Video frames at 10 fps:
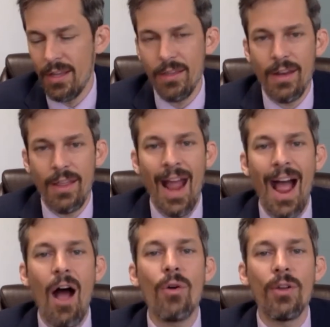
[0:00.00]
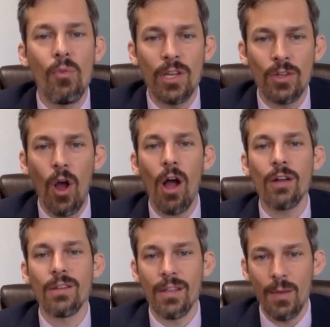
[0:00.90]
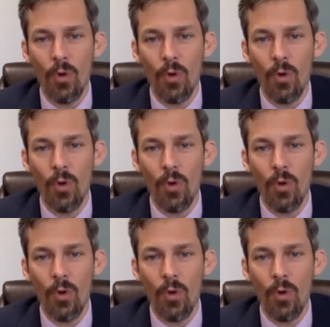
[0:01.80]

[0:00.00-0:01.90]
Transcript: and, and how can we talk to them?